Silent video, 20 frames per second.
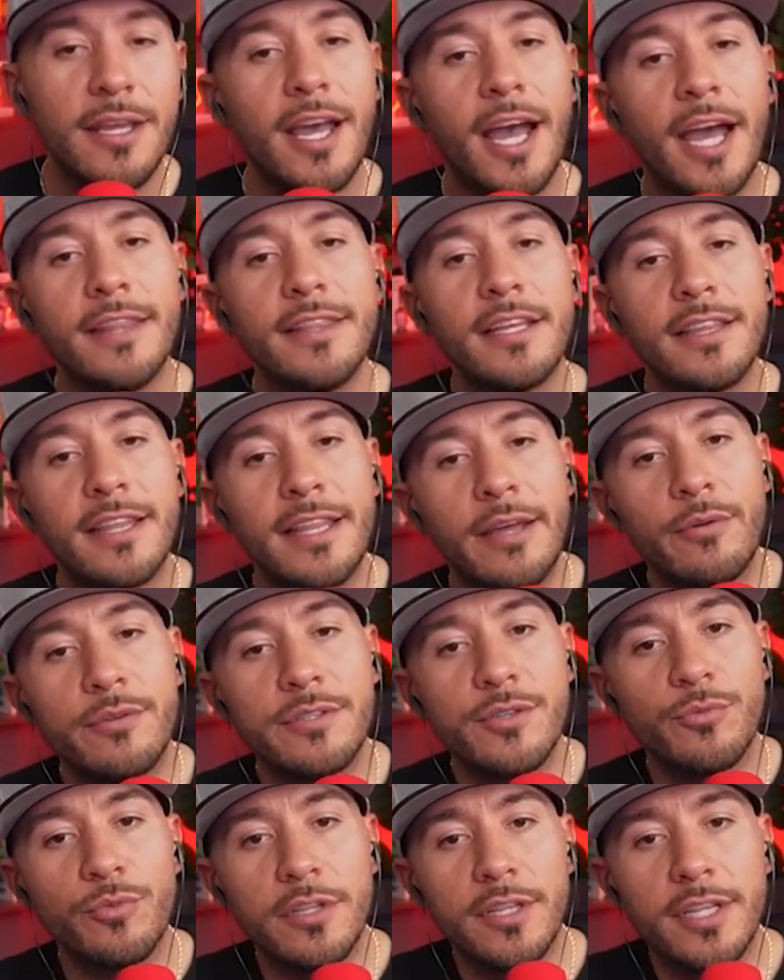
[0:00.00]
I thought that
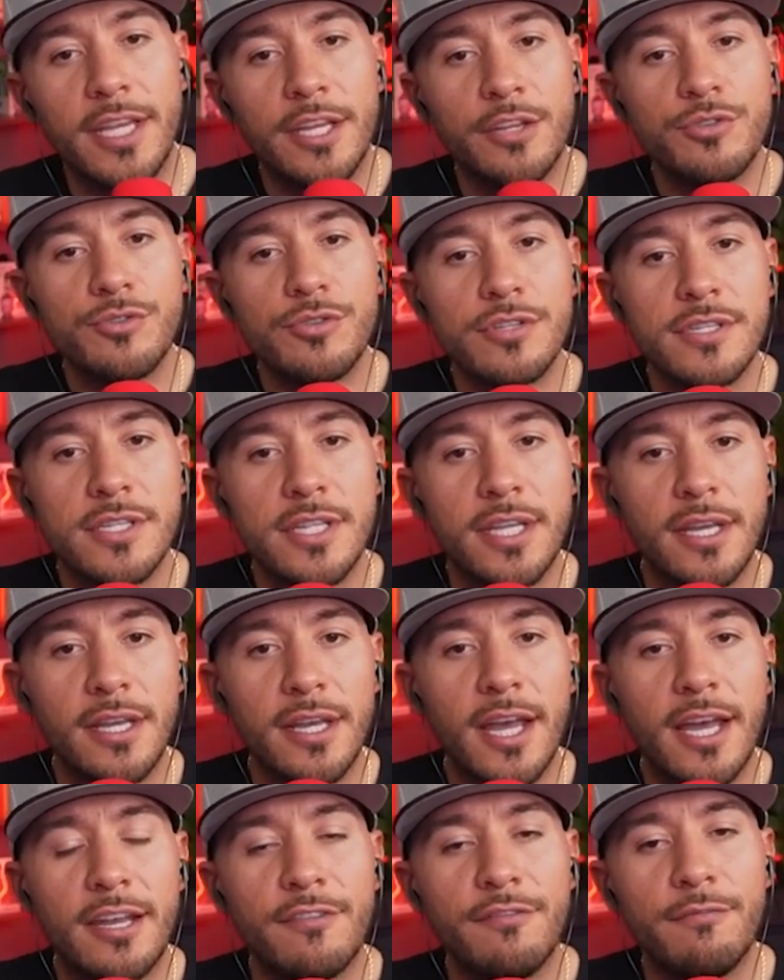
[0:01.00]
was a really interesting
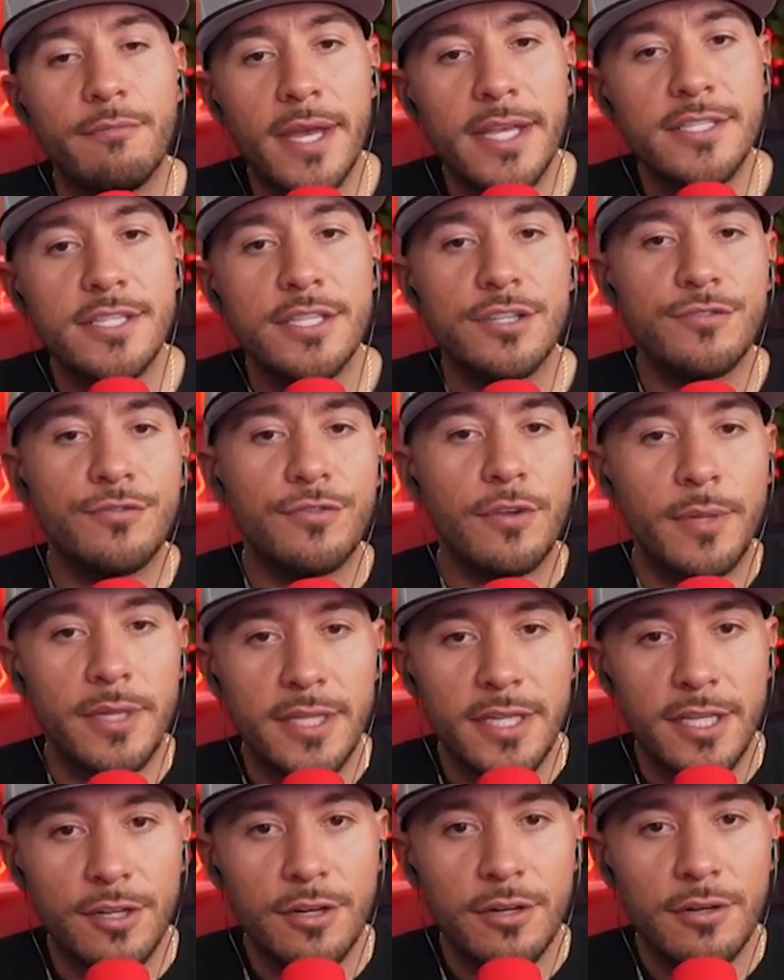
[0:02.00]
kind of message from a
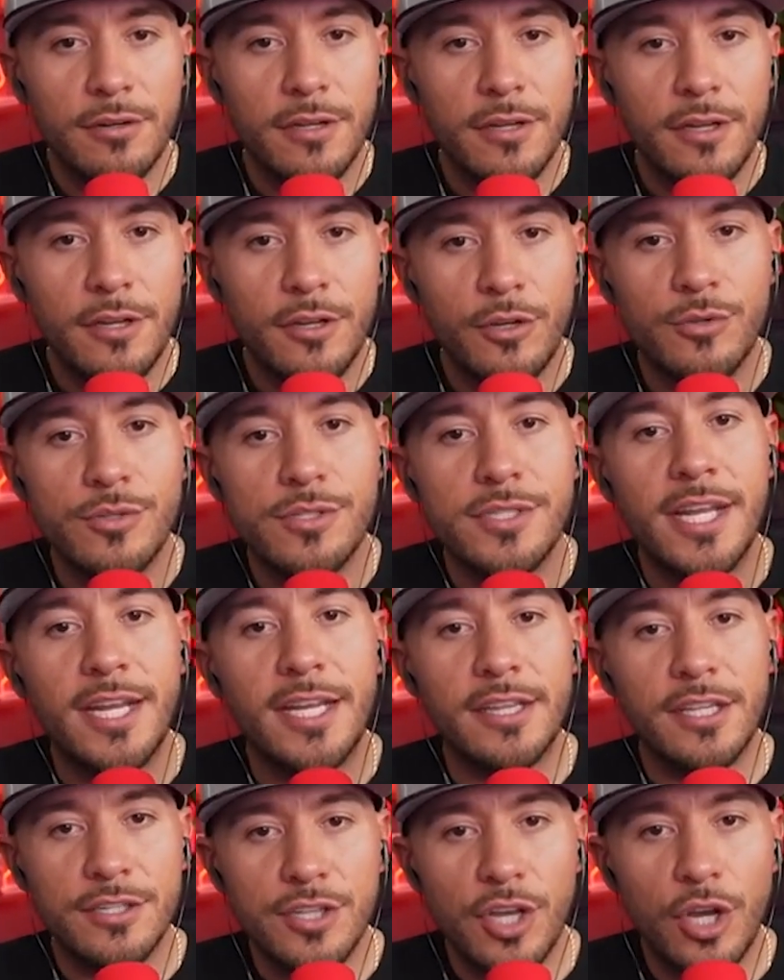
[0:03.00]
leader who's
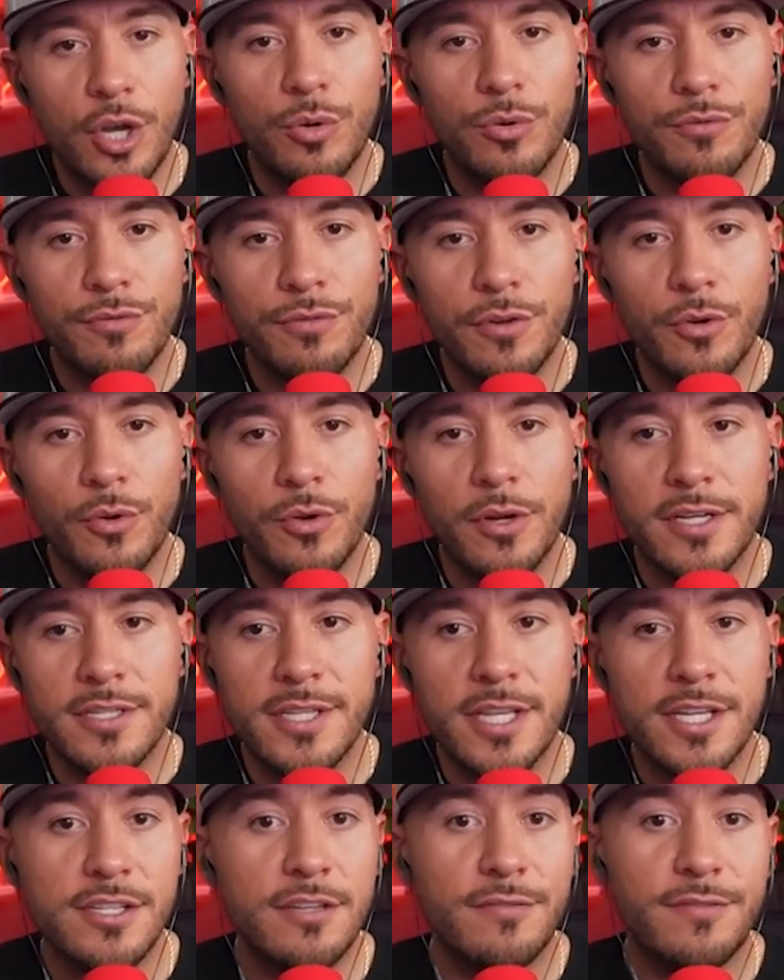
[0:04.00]
setting the tone for an
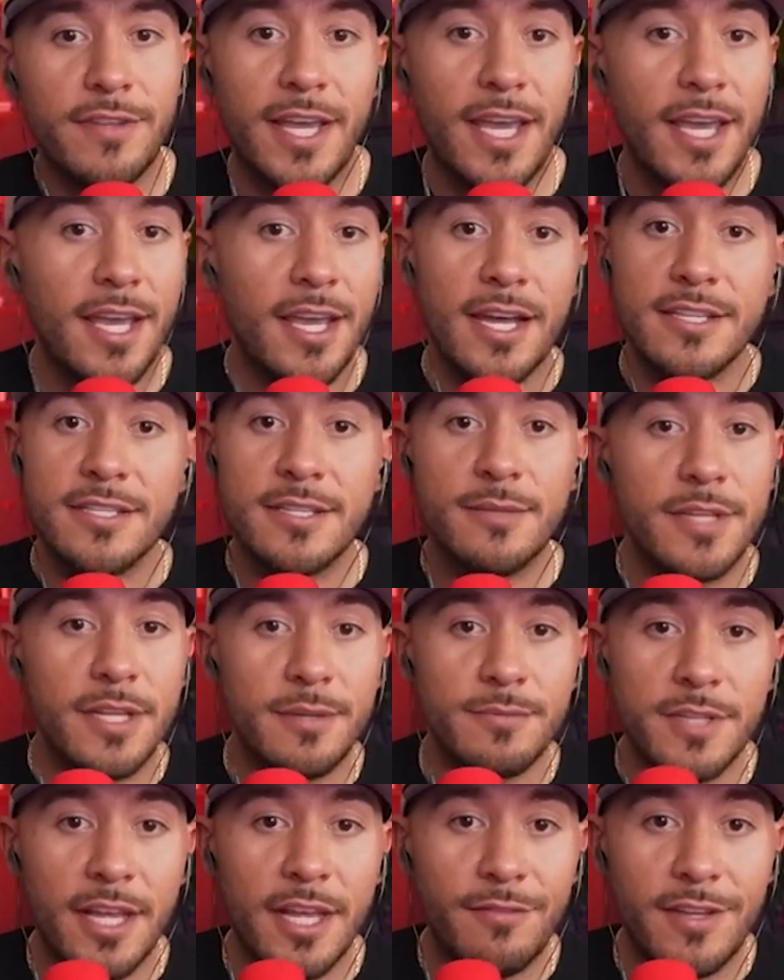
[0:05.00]
organization of like, hey guys,
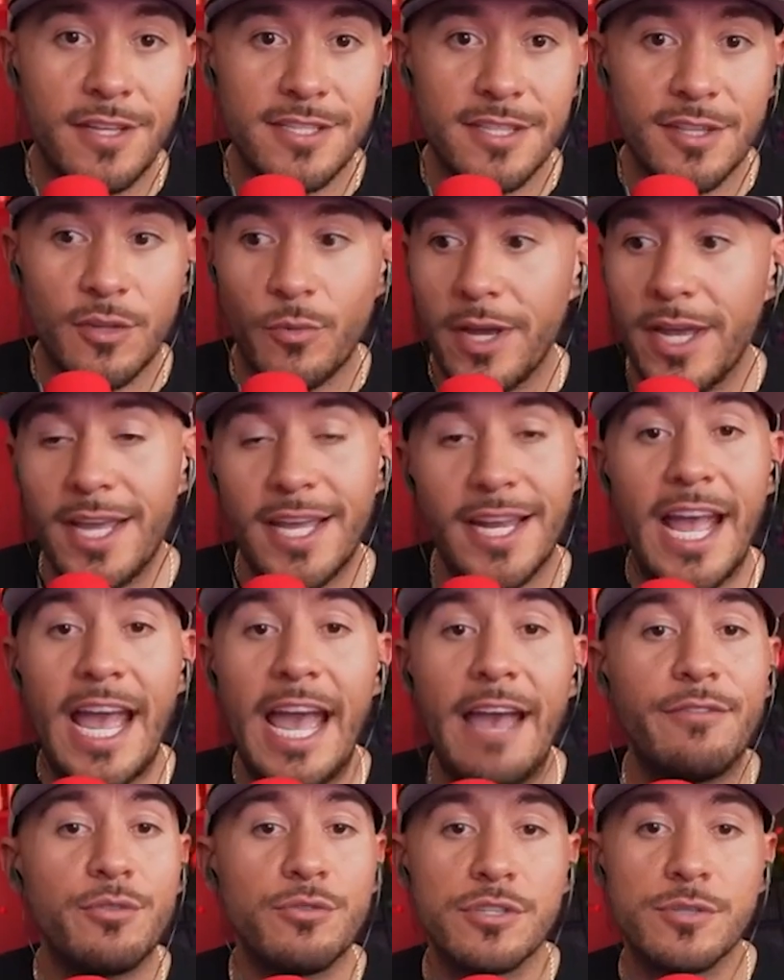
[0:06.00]
sometimes life gets in the way and I
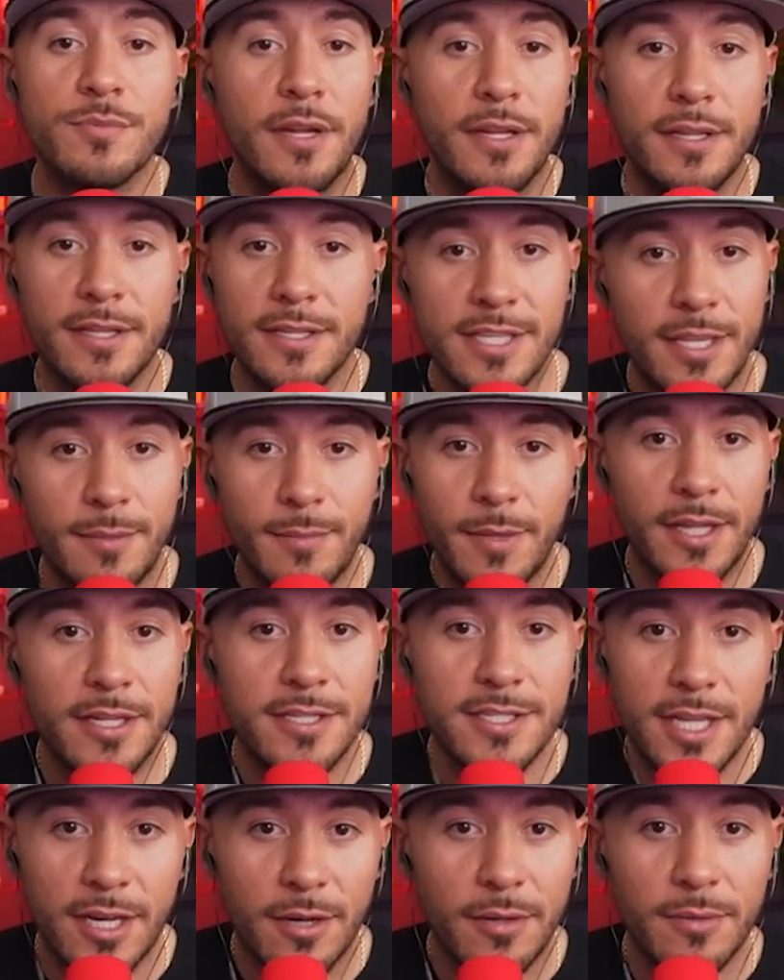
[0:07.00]
have to respond to this email at
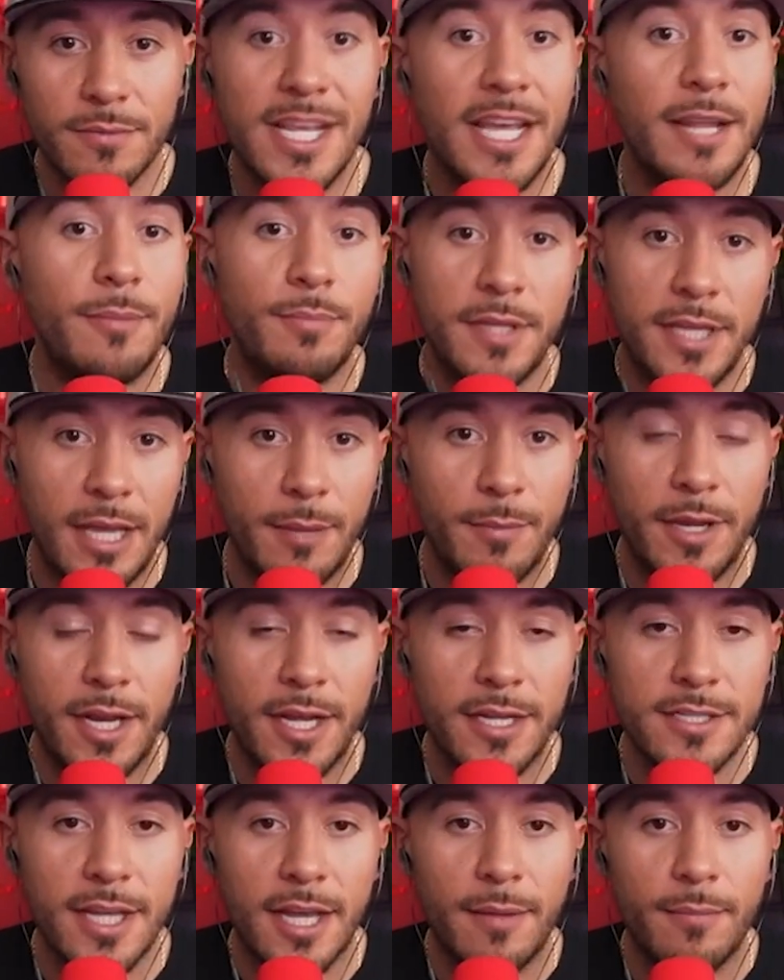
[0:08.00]
10 p.m. at
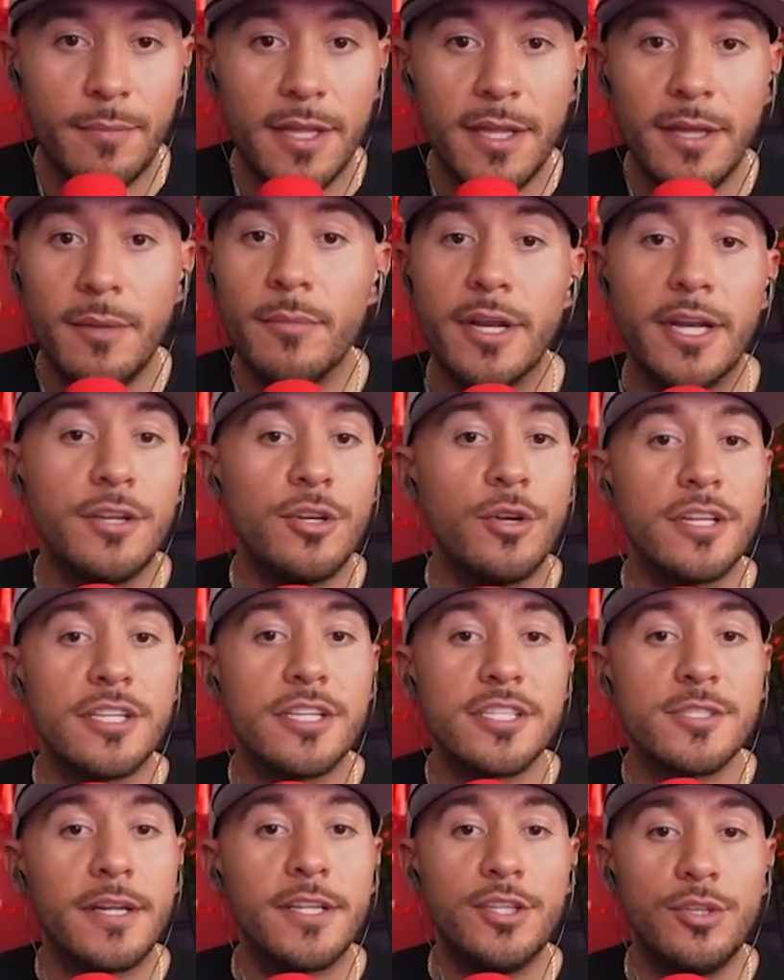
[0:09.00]
nighttime, but I don't
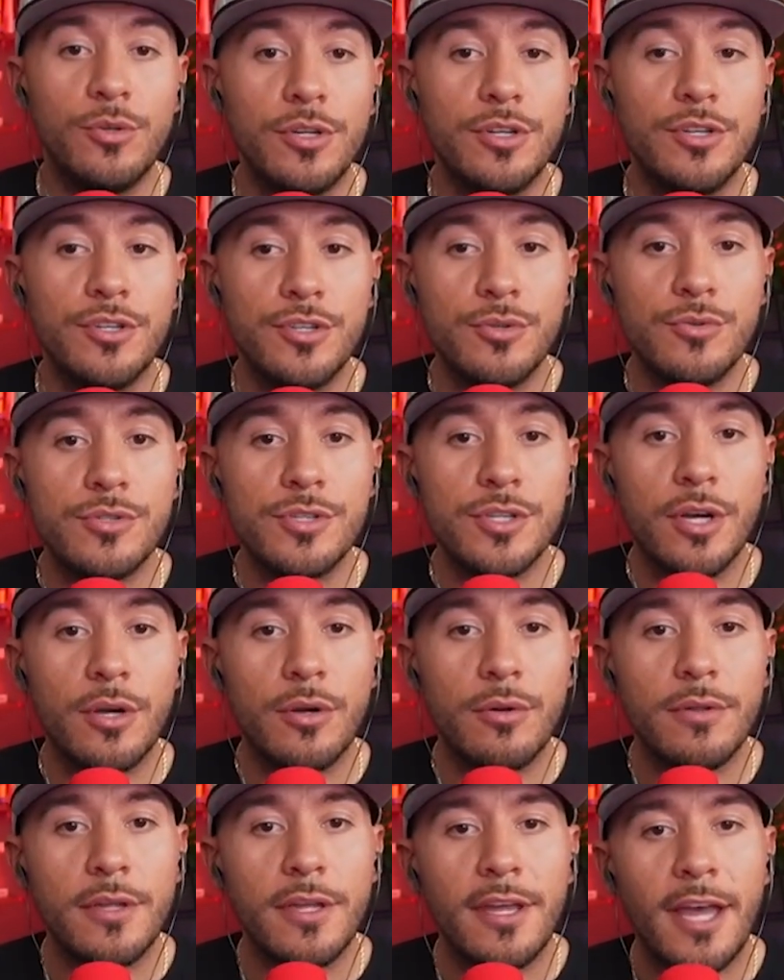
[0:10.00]
expect you to do
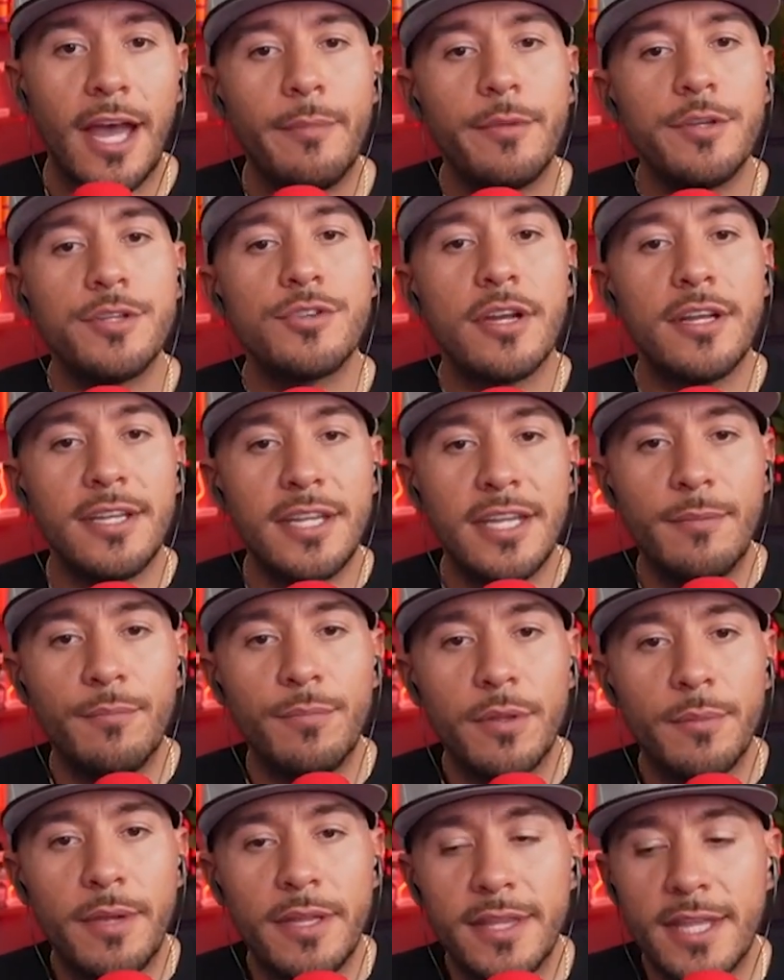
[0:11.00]
so. I've been trying to
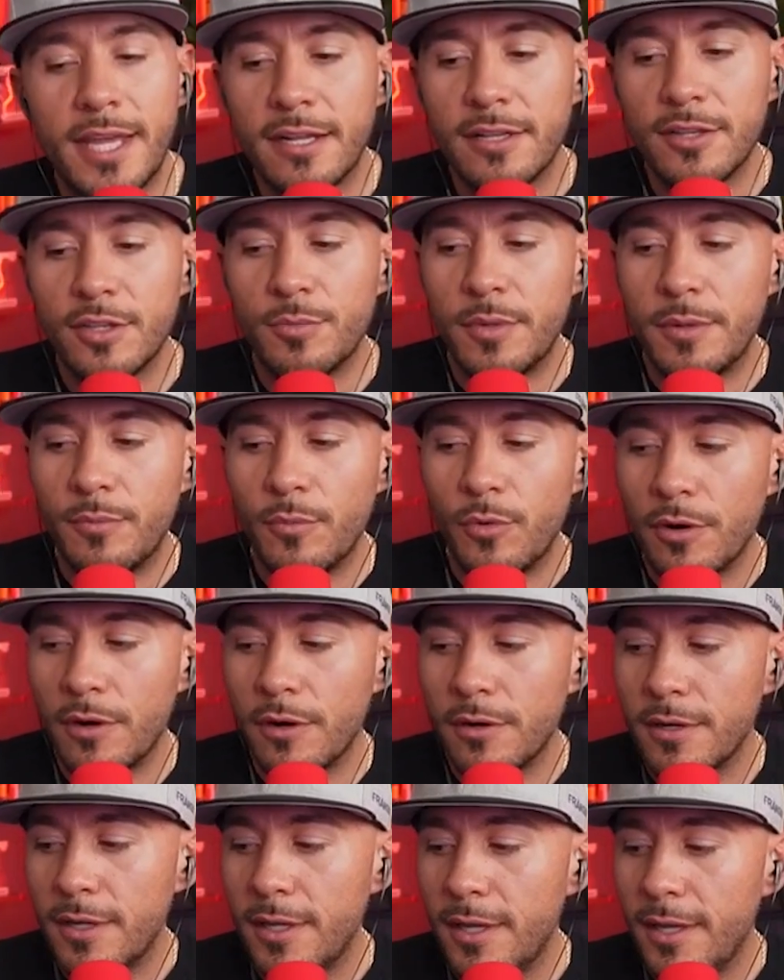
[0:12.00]
implement that a little bit more.